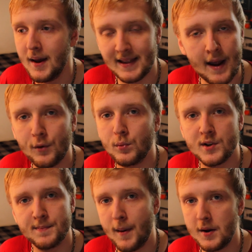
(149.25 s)
Never
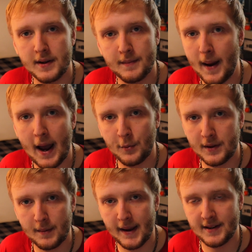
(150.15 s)
responded back
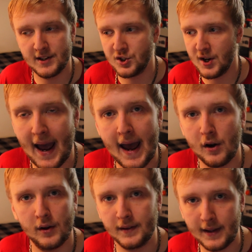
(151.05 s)
with a message at
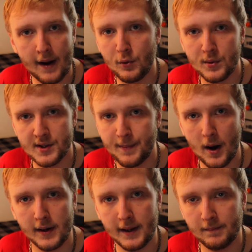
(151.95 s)
all. Never
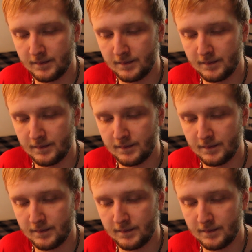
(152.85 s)
responded.